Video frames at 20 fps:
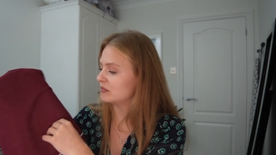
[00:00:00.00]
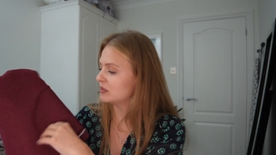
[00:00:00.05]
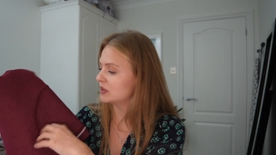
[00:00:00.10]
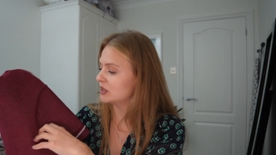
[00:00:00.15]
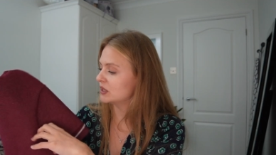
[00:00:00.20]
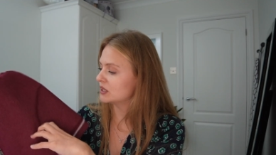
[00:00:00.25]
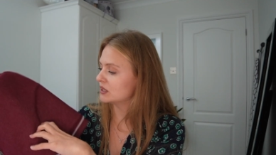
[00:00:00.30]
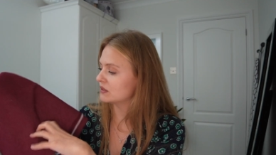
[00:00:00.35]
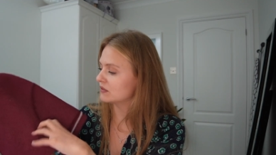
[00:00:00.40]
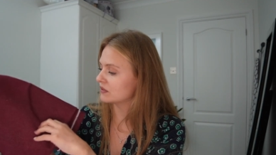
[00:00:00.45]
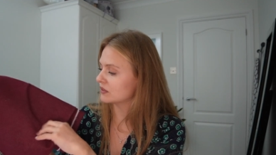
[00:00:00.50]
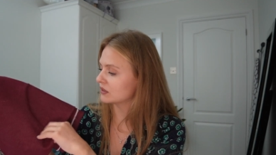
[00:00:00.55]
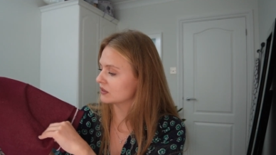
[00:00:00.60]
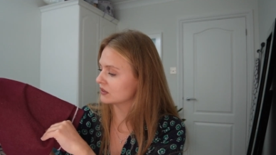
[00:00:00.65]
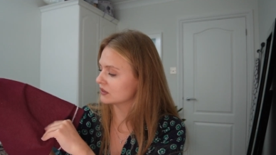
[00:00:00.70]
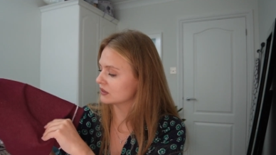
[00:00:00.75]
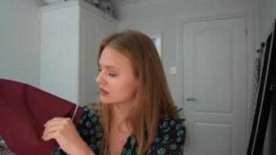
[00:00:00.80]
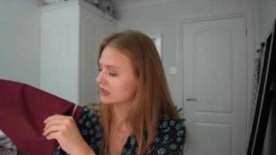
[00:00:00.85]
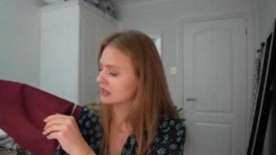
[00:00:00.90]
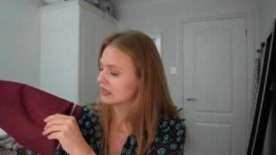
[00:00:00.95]

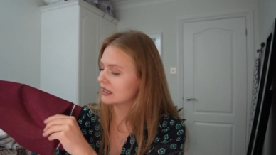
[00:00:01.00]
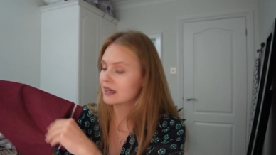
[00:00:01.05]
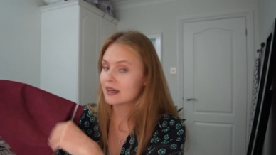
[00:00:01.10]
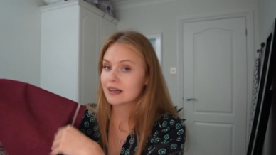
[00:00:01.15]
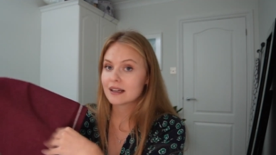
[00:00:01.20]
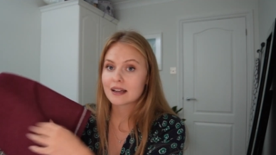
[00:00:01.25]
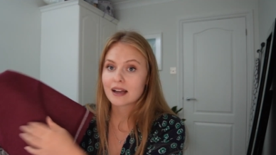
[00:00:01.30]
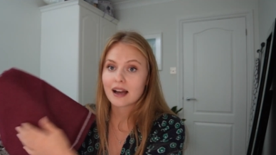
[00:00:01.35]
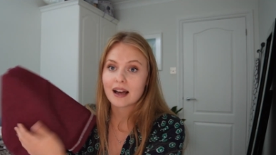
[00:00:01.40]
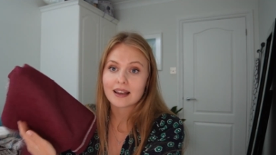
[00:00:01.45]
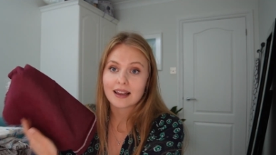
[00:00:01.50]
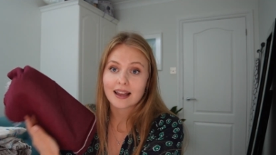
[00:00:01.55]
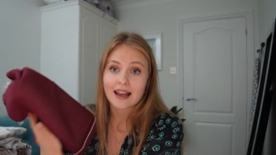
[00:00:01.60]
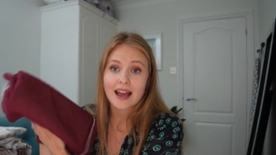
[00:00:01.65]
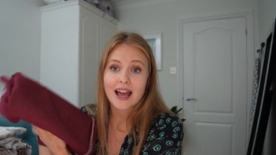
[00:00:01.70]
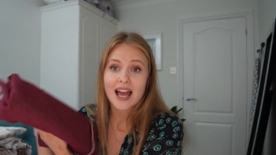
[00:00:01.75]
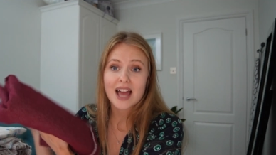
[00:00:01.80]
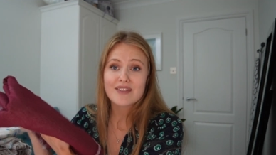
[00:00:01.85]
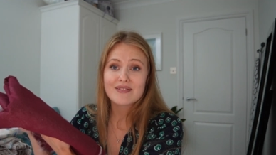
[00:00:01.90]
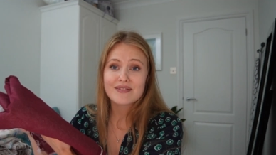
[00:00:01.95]
beautiful
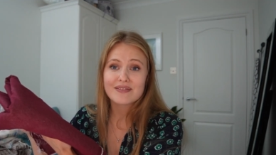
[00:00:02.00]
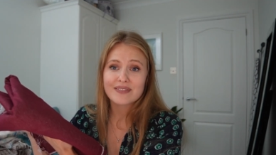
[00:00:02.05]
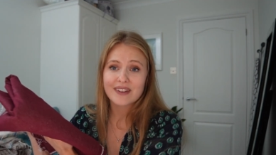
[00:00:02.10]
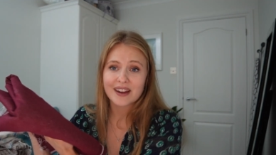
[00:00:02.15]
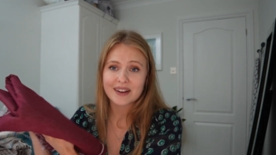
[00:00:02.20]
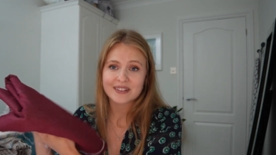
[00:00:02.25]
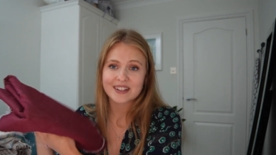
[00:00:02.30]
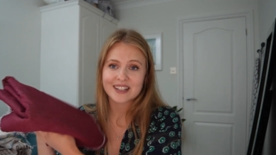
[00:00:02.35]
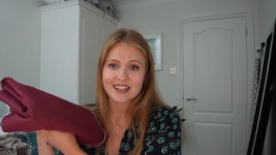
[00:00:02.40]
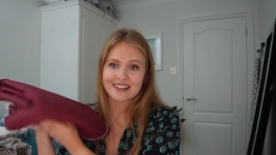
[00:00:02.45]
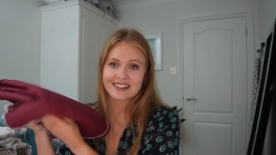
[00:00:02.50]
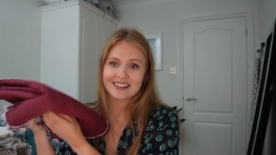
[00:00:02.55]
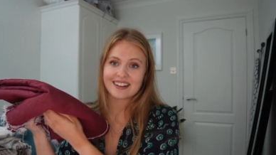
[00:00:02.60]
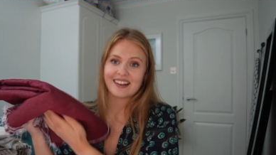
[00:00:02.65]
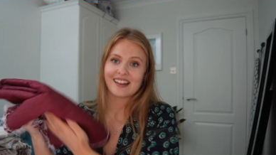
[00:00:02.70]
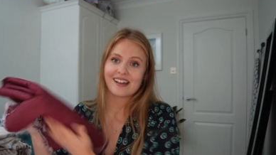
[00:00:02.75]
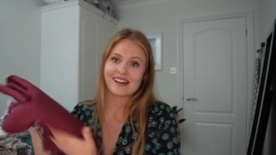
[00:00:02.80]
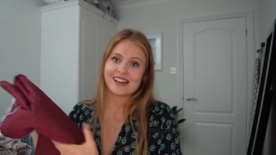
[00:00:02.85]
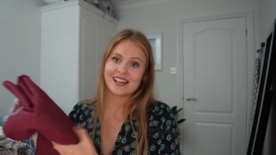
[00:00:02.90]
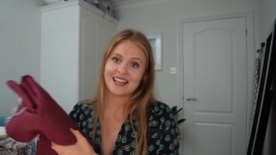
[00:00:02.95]
colour, very
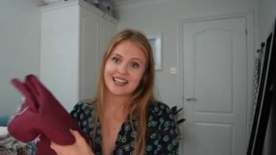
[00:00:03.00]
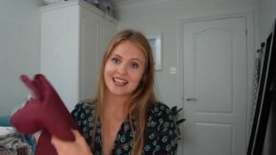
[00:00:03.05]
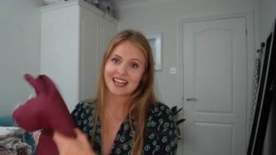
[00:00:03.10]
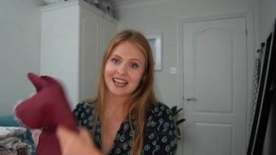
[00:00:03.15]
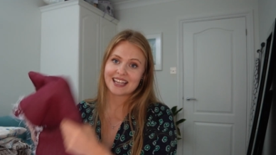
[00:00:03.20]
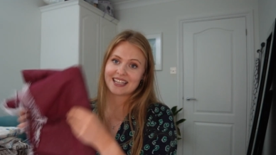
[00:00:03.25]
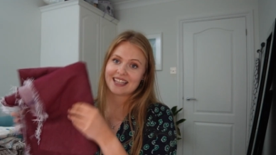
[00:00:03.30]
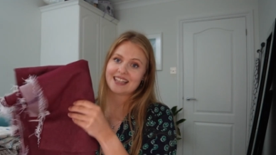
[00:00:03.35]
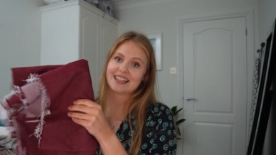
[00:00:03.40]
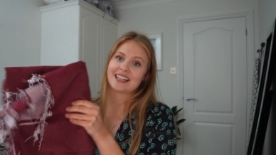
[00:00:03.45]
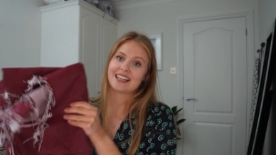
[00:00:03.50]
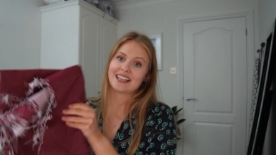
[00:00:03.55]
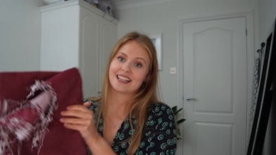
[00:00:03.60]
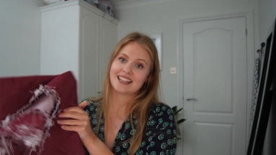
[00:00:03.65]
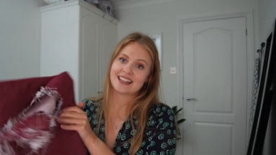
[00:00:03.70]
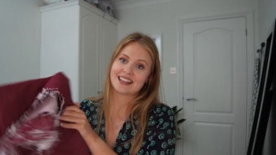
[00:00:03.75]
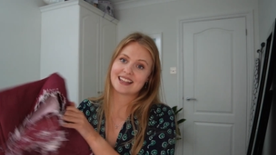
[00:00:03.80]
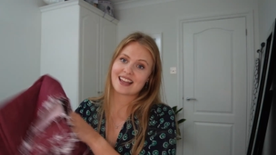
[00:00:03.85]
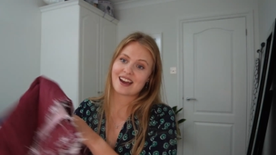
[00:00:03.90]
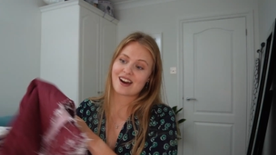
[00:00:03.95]
unlike
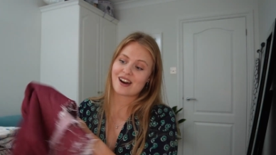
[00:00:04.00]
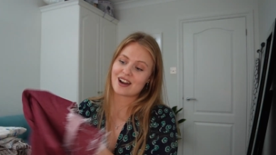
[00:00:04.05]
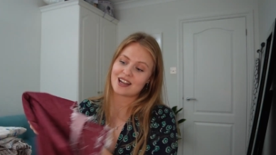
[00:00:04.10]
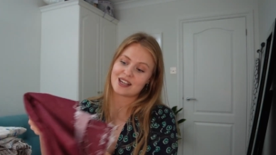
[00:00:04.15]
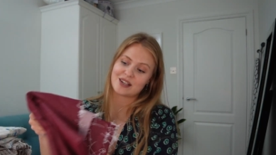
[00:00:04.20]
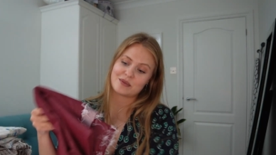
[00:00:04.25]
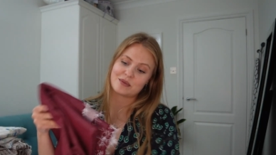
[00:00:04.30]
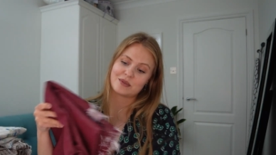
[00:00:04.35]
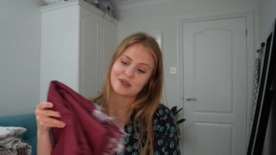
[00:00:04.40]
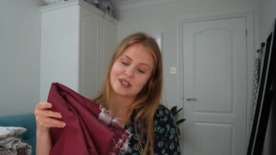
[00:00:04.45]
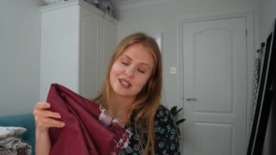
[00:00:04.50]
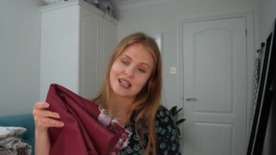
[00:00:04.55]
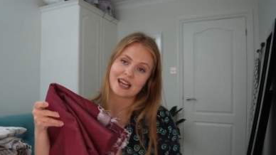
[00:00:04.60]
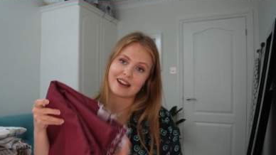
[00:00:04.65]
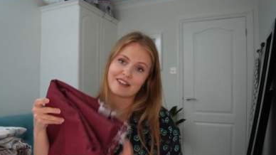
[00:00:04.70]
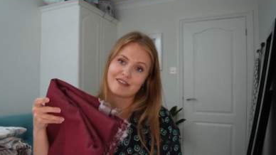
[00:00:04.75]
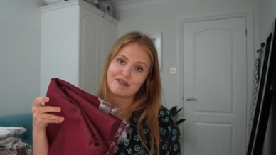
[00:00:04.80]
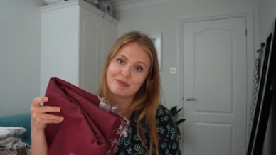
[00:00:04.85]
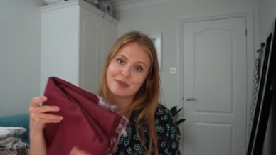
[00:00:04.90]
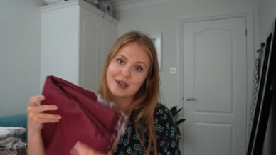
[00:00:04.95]
anything that I would
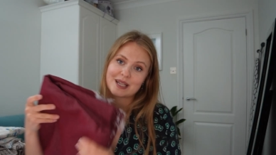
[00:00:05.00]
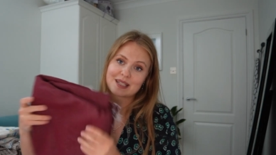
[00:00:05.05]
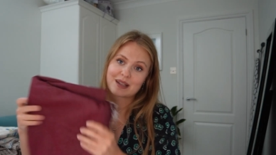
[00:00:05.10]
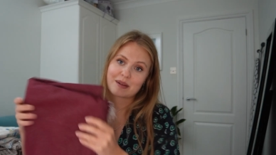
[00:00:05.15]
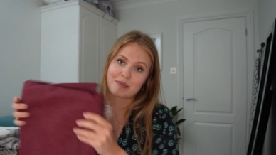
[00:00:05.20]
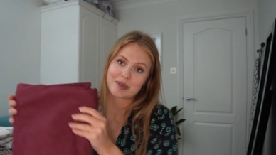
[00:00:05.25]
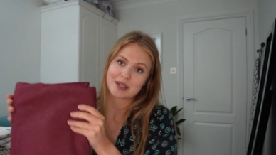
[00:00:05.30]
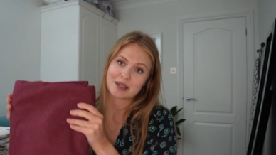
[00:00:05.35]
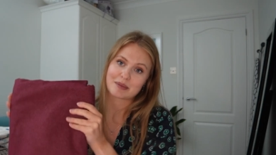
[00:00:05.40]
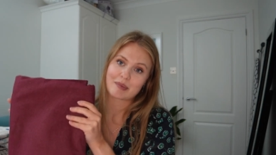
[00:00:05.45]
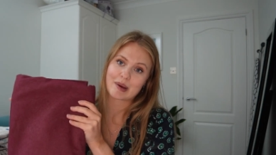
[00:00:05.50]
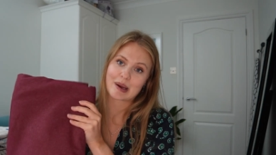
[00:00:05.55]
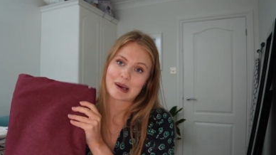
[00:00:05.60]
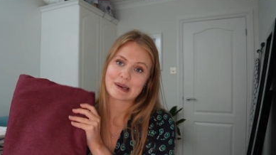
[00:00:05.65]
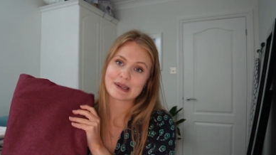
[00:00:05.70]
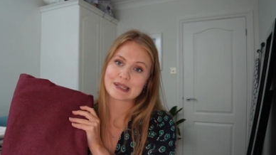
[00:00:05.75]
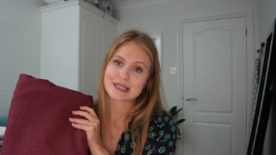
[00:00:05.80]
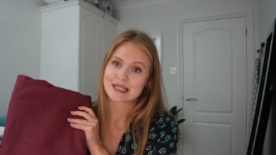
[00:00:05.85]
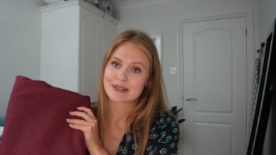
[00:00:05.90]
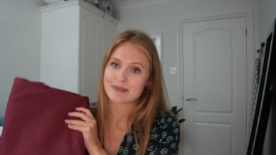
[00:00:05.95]
have picked up in the
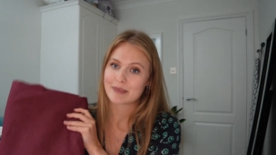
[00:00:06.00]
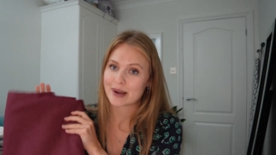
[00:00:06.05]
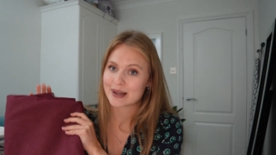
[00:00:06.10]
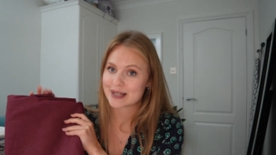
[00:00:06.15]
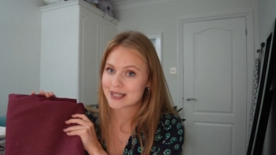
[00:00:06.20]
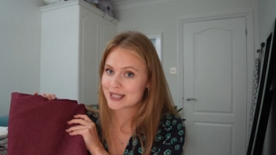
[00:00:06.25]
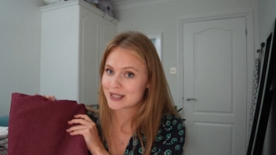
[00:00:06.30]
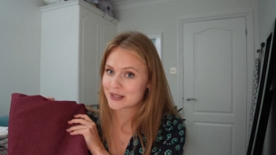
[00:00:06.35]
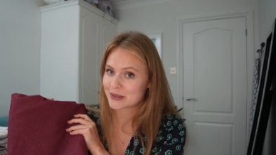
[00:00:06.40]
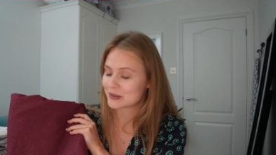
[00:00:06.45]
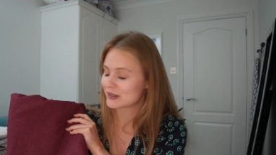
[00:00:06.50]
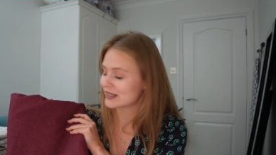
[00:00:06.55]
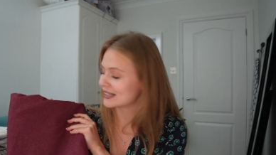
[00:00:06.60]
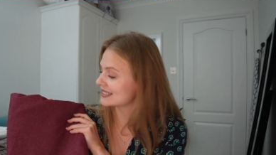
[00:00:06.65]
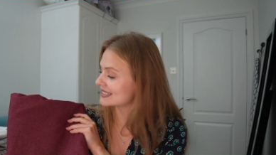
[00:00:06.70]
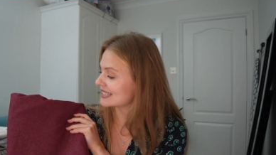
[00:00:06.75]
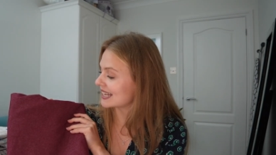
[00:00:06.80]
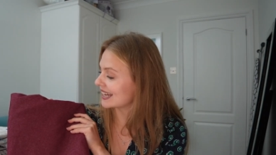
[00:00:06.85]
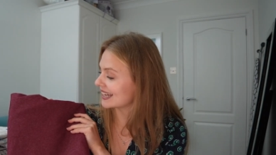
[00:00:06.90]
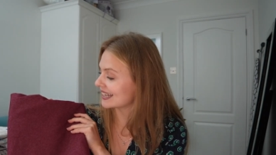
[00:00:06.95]
past, but I saw
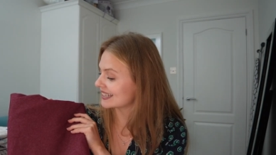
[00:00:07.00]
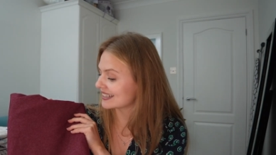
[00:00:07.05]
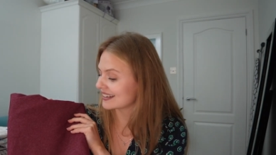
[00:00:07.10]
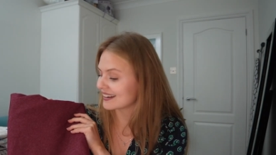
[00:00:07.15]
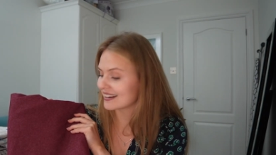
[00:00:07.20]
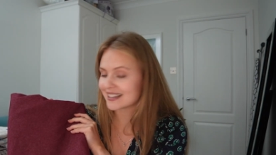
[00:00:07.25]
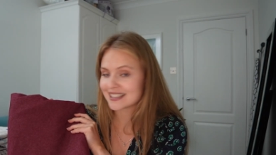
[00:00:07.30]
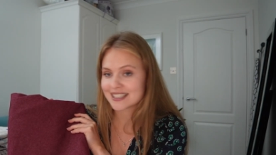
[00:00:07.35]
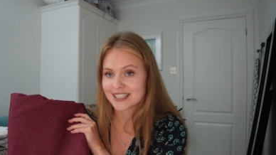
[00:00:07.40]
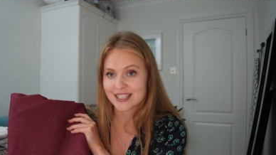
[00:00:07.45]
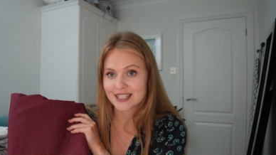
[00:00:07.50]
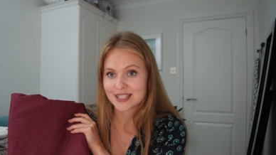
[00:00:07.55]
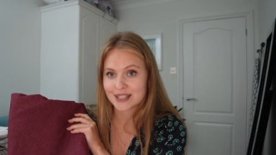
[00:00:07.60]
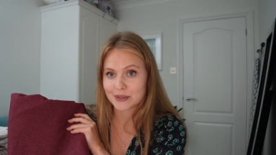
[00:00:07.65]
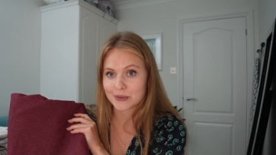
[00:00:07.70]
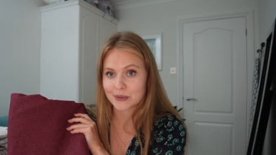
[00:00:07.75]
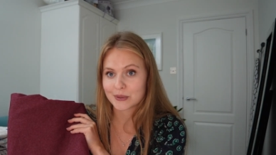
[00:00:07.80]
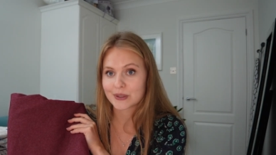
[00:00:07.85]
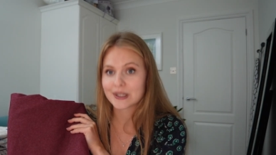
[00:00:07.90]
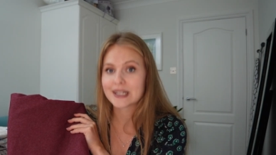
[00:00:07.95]
it and I just
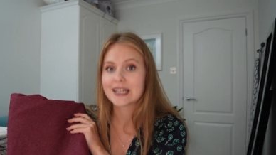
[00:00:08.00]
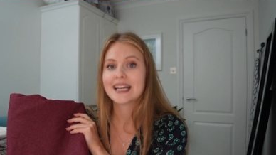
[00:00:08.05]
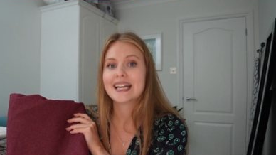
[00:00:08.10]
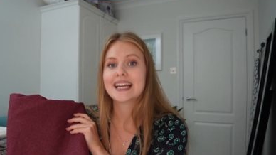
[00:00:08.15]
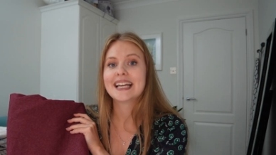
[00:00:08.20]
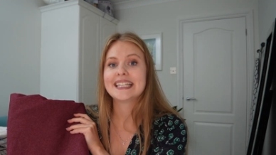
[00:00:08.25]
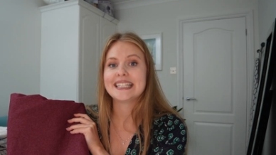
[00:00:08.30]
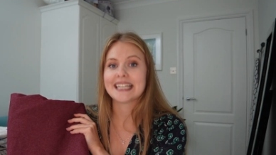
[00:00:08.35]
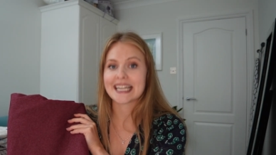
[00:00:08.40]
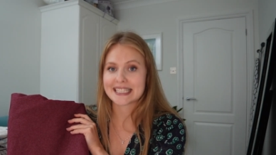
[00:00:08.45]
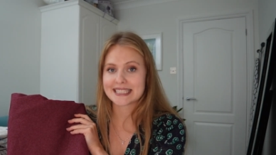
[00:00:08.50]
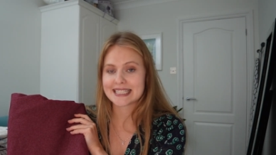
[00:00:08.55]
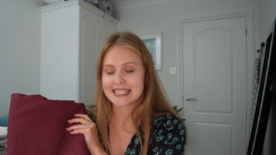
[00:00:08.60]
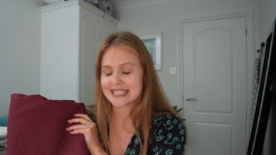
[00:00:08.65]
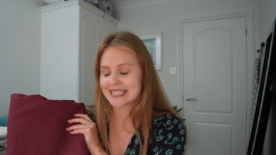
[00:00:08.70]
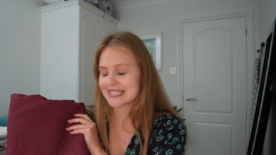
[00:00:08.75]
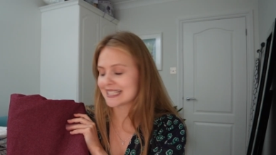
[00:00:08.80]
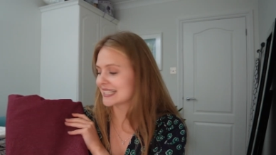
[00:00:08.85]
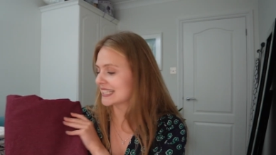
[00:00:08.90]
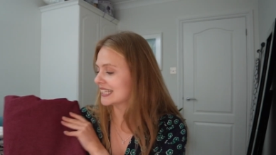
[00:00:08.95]
thought,
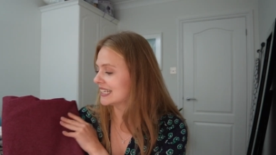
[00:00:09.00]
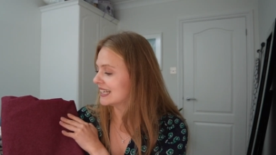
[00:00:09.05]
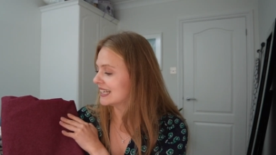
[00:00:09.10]
yes,